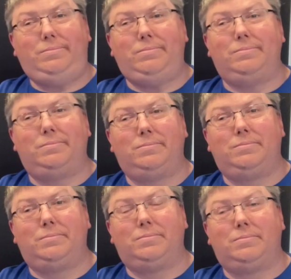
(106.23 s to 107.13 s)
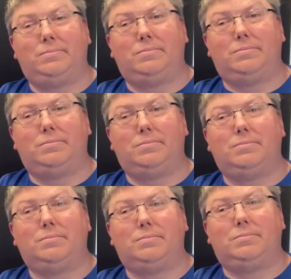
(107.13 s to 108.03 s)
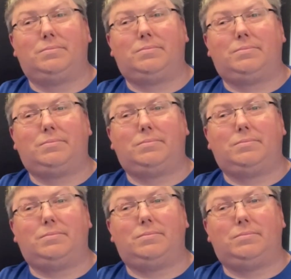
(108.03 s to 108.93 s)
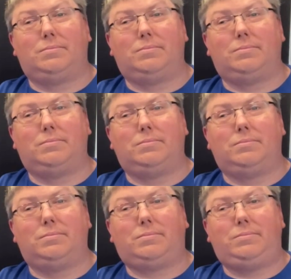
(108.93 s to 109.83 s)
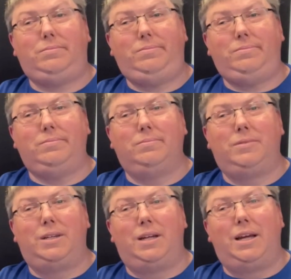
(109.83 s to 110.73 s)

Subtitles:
No words are spoken by the person on screen.